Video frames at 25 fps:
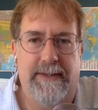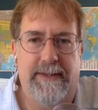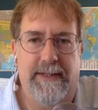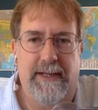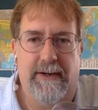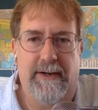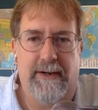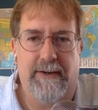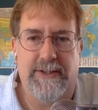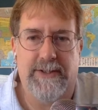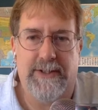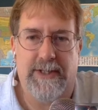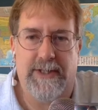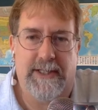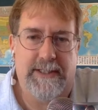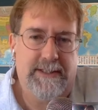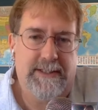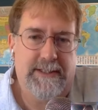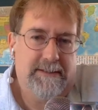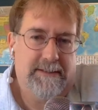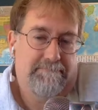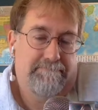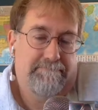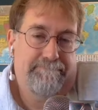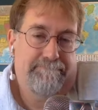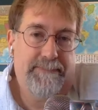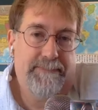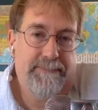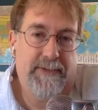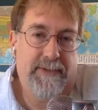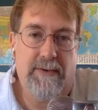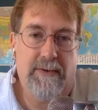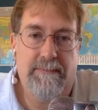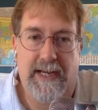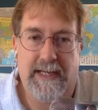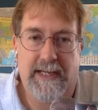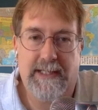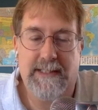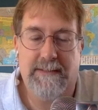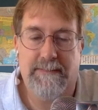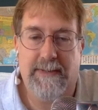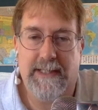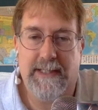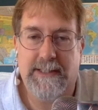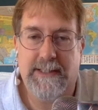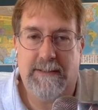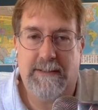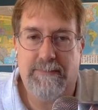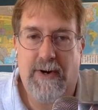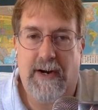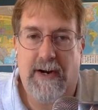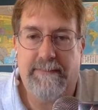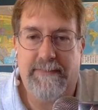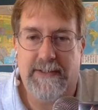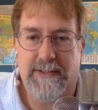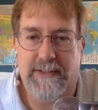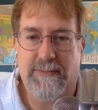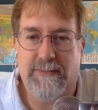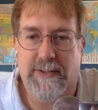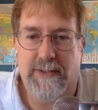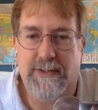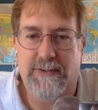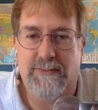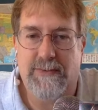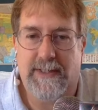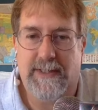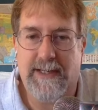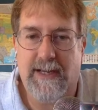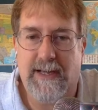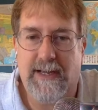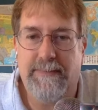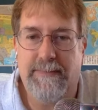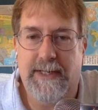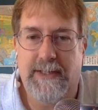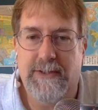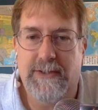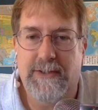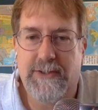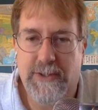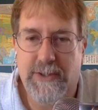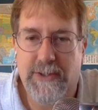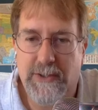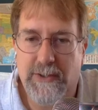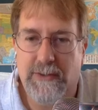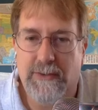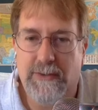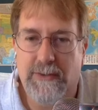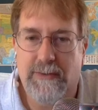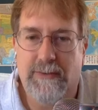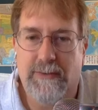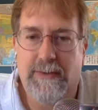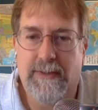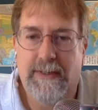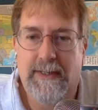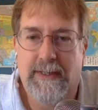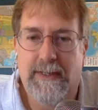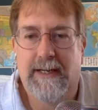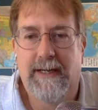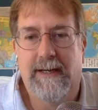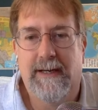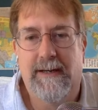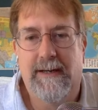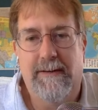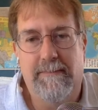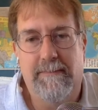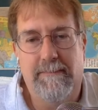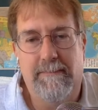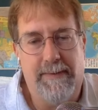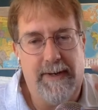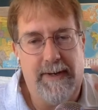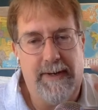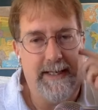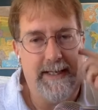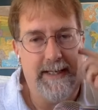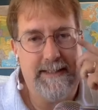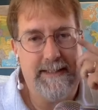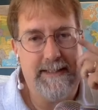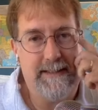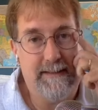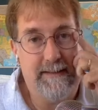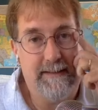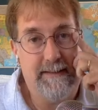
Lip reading: they're just maximizing profits, which is what companies do, but